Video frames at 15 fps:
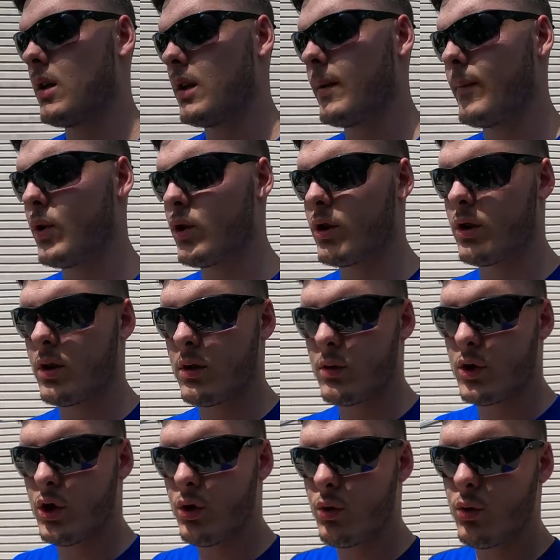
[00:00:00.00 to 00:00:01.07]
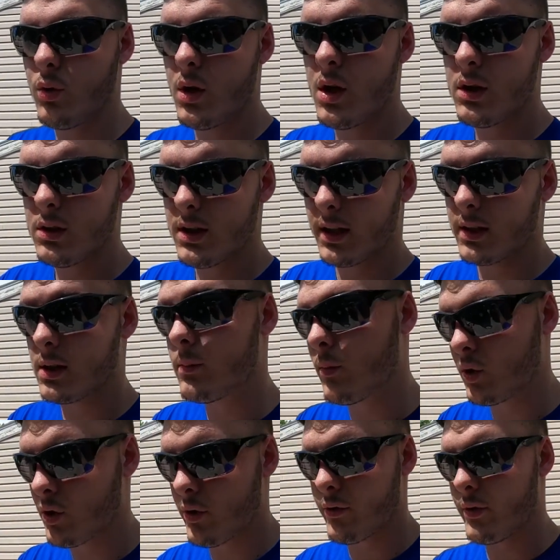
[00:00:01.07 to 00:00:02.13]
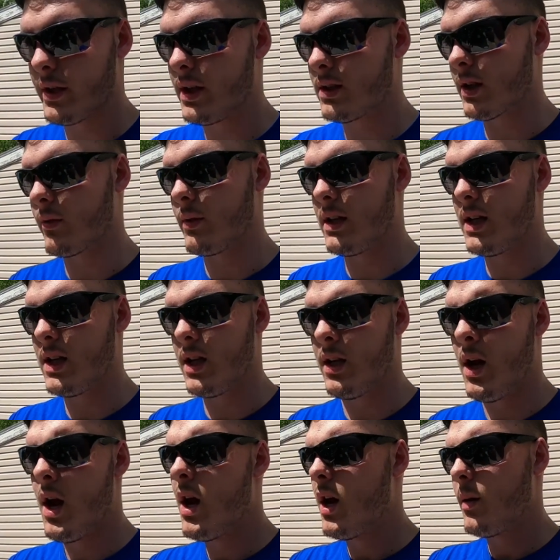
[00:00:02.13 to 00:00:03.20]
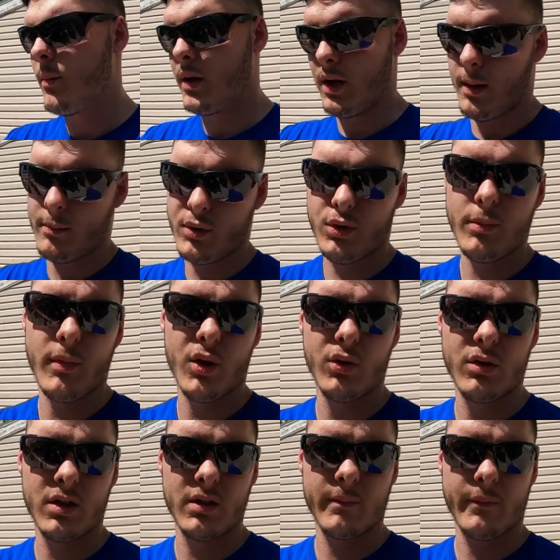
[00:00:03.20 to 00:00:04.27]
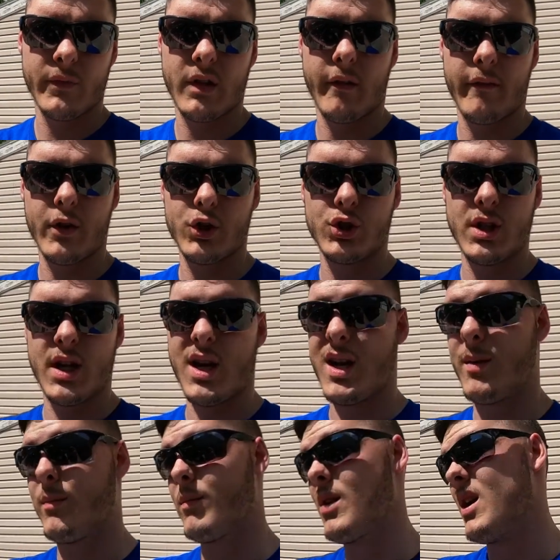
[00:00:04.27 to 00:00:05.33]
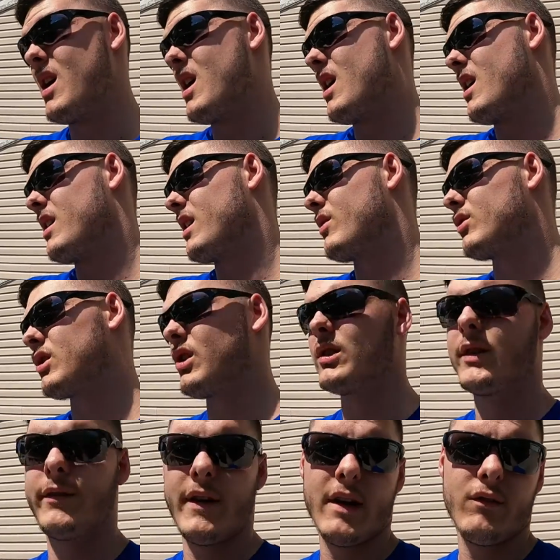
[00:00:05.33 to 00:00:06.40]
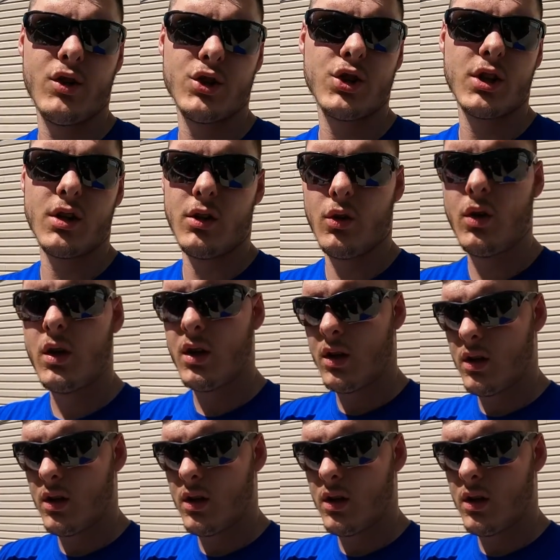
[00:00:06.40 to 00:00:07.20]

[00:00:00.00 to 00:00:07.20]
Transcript: I think, motor 2, technically motor 3 because I redid it, but I blew the motor the first time, I think it was close to 5 years ago,